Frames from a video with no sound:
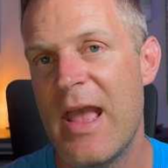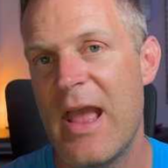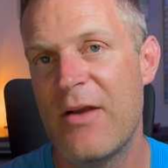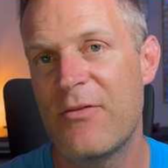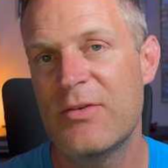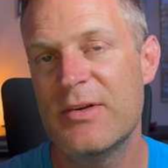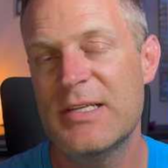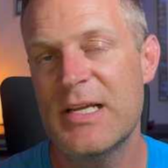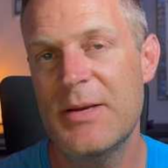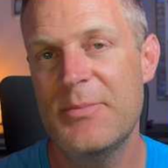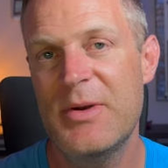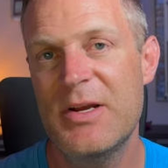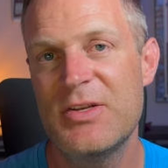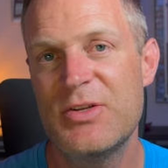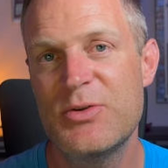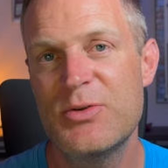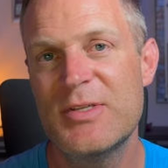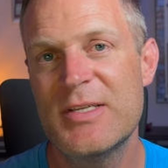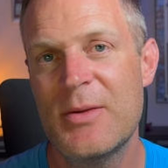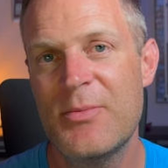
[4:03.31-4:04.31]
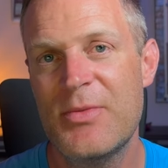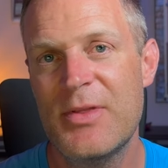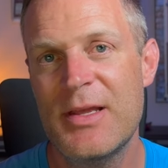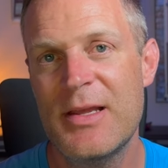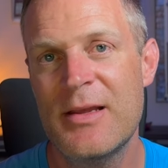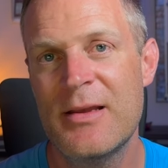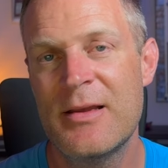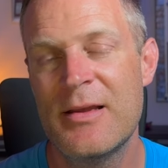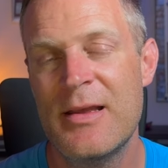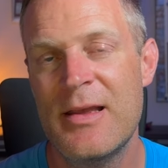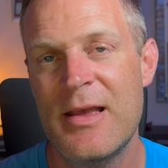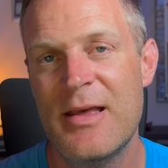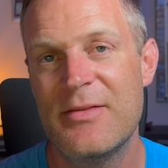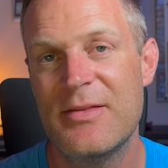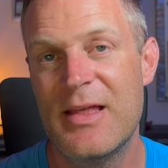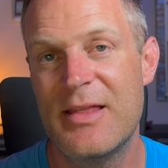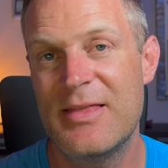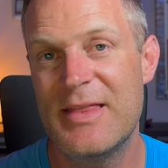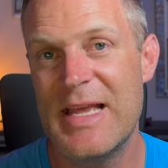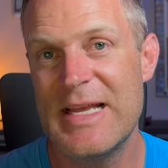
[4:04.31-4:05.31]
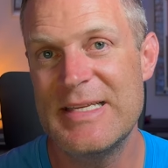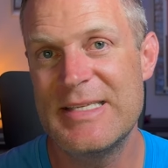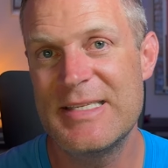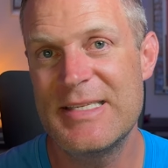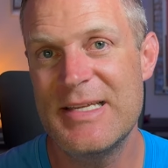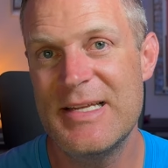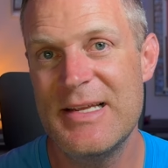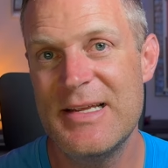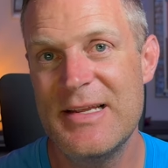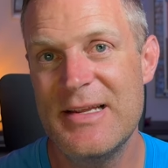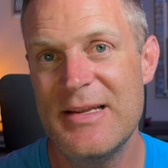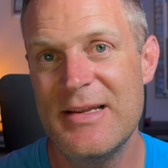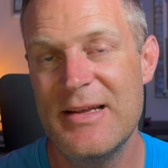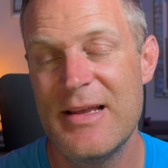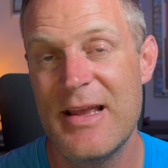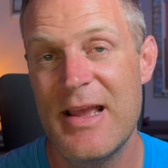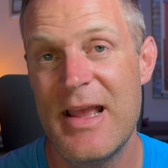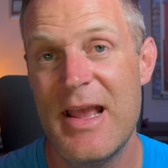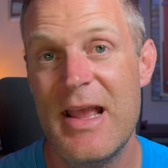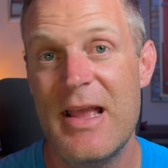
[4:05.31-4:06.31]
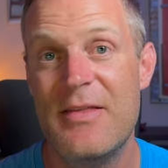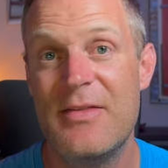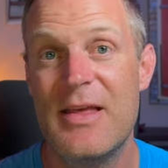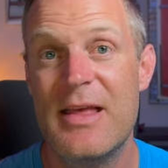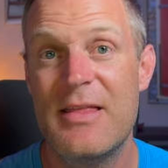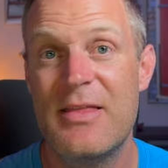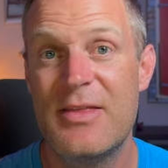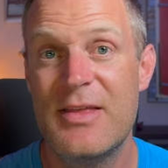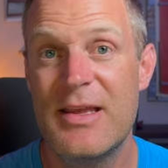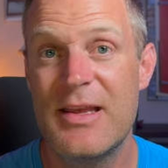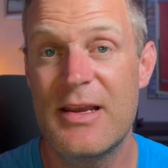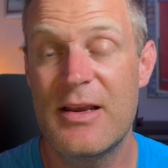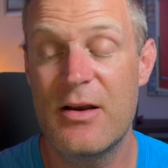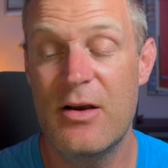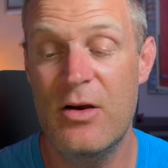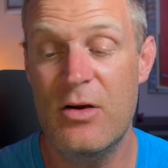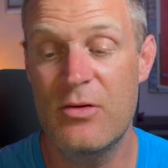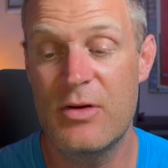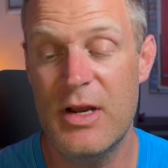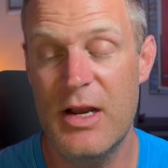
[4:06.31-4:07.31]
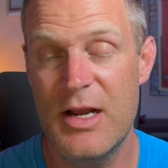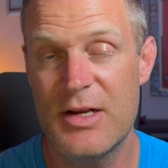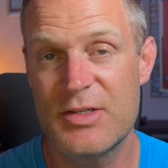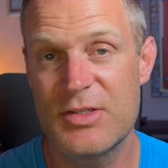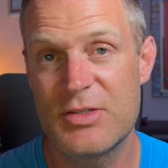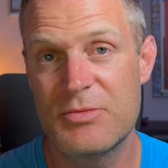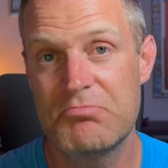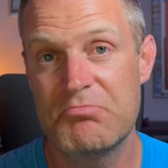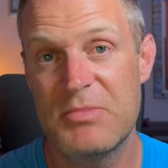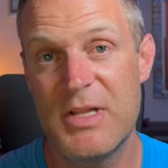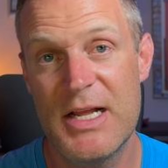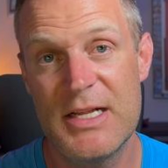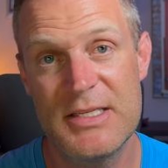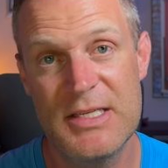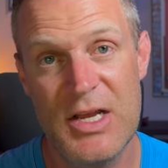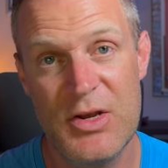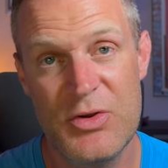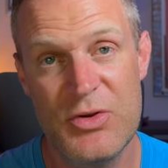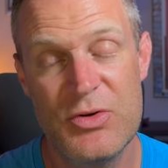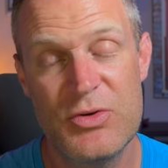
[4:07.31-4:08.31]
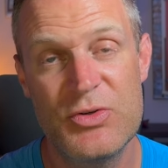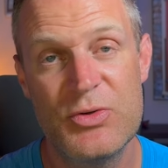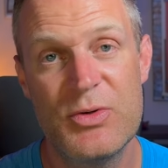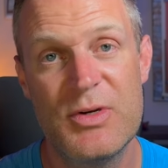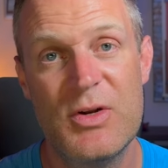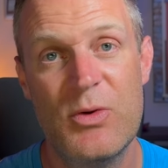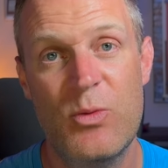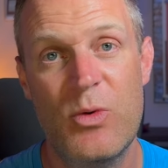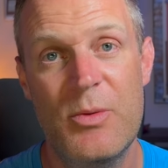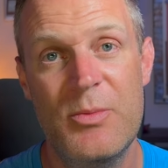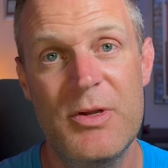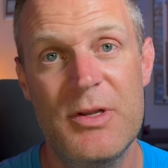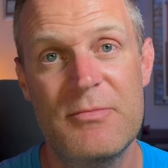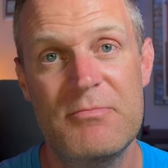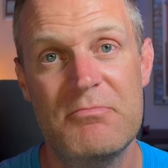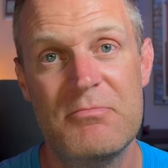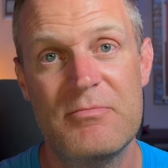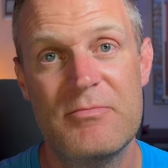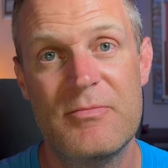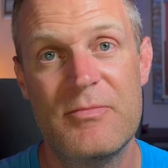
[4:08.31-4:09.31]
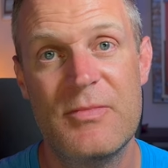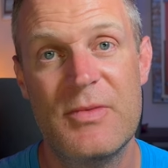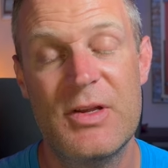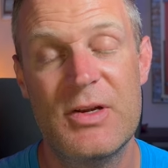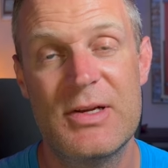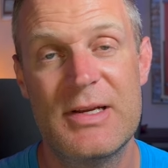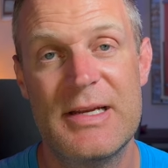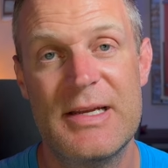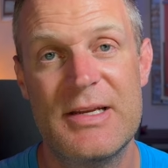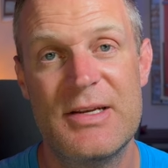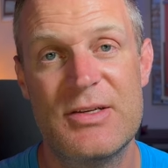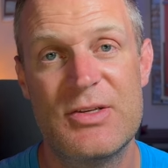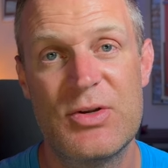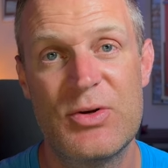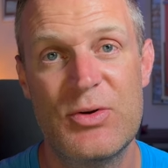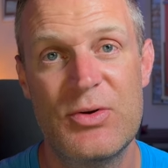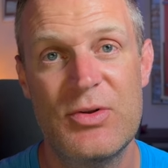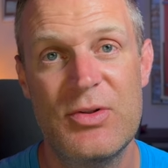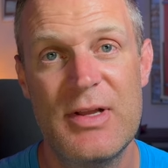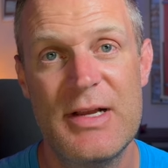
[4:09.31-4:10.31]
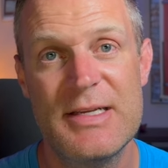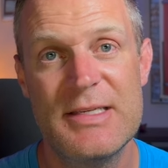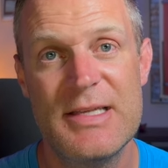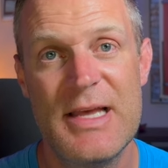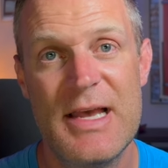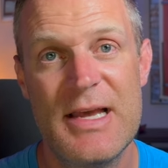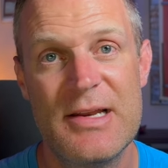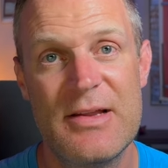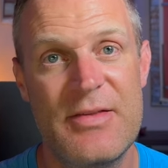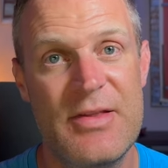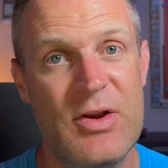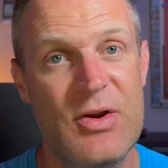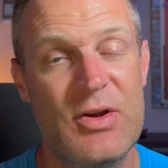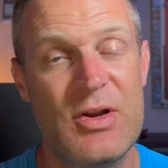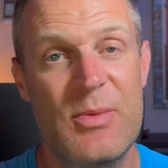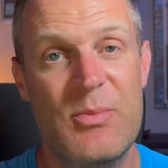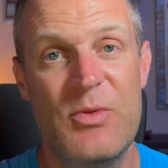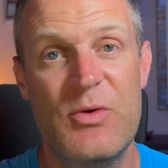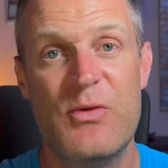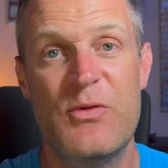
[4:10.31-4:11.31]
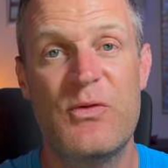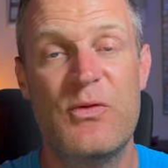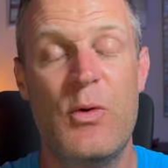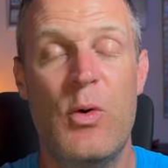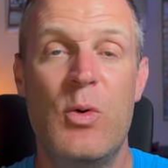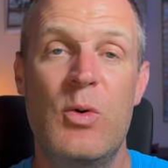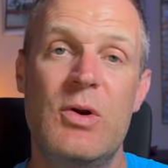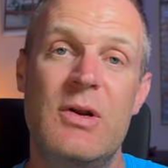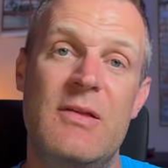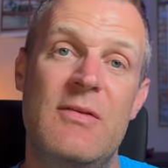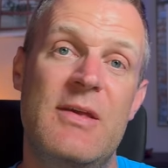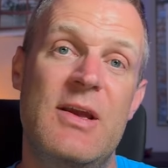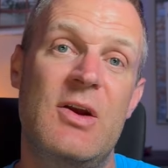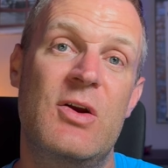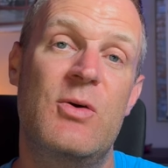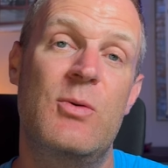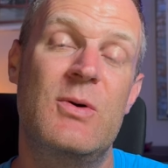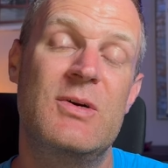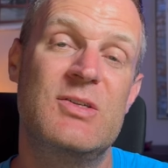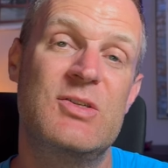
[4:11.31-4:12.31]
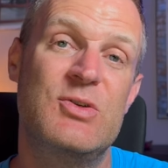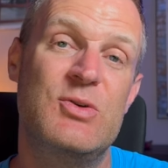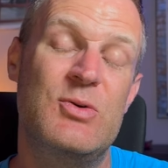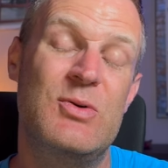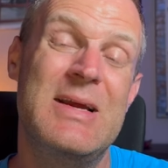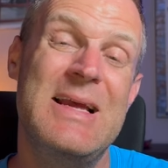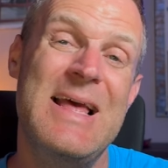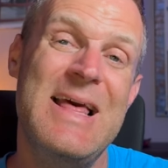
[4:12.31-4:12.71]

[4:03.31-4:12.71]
Every time I do something that they see and they think, oh gosh, that's how you treat a woman, they're going to internalize that and they're going to move forward, and they're going to